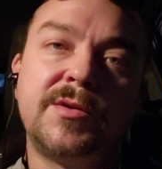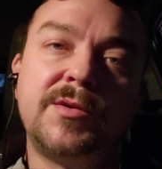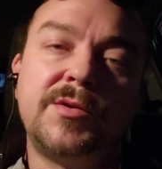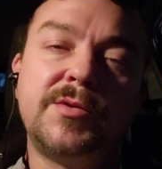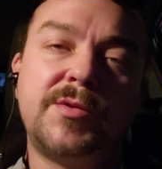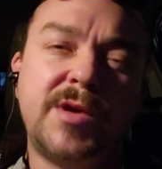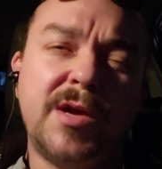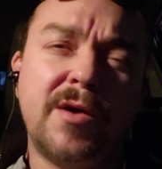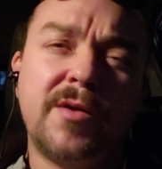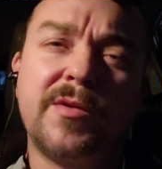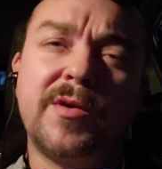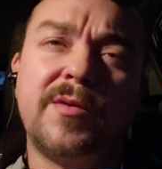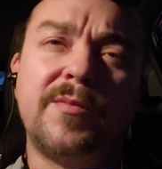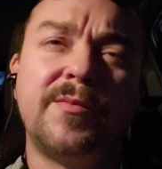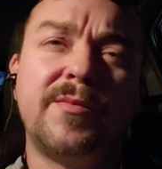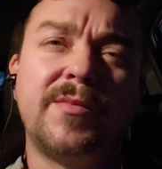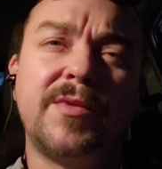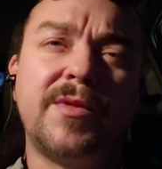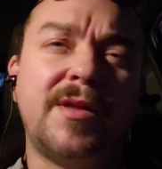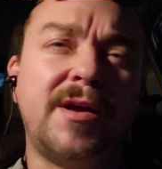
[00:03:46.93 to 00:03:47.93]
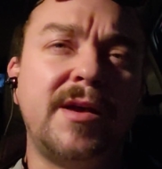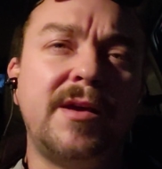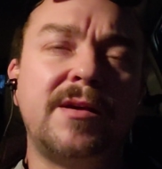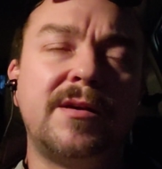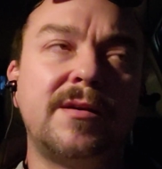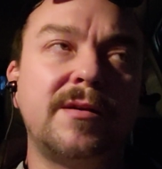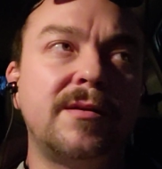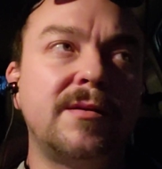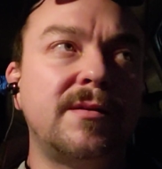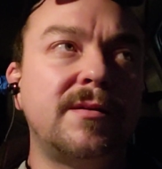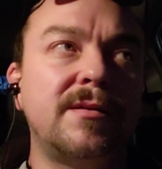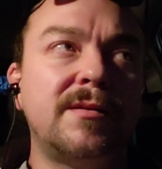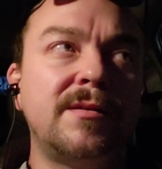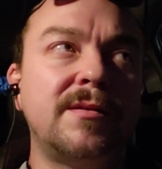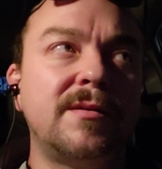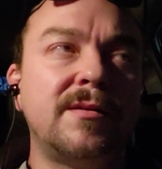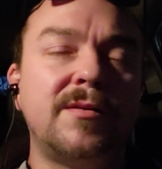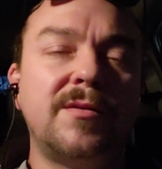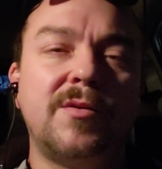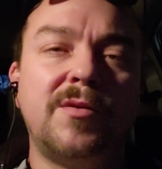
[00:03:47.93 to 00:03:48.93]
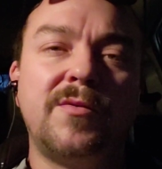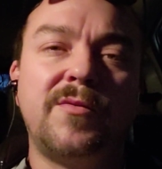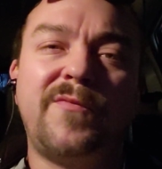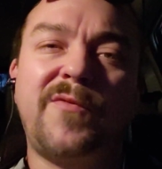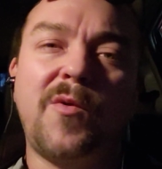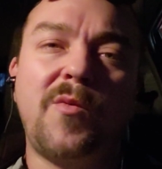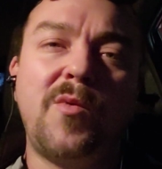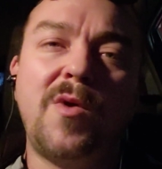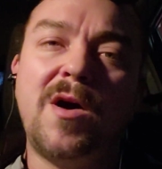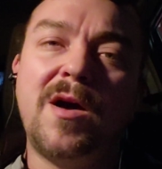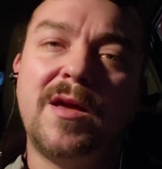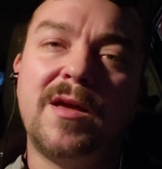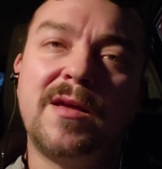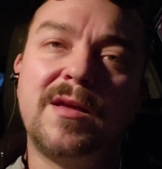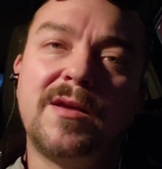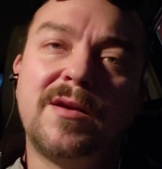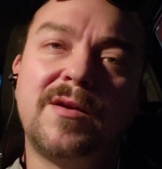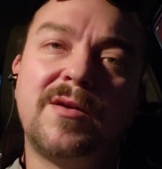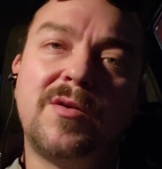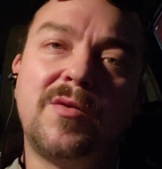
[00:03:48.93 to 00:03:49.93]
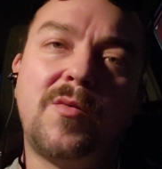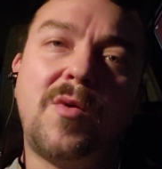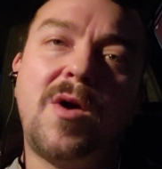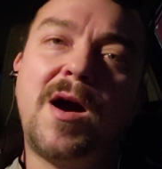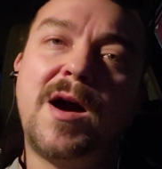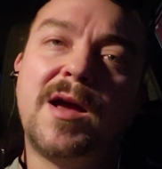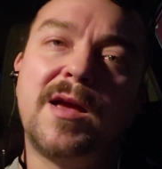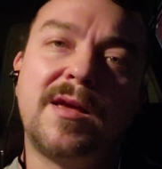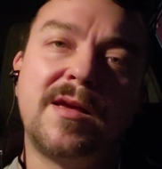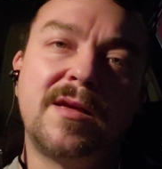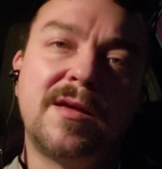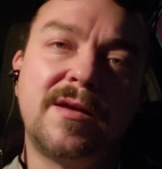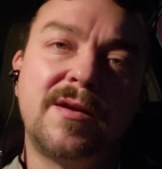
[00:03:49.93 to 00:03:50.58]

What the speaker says: You killed him. Like, for what? Why?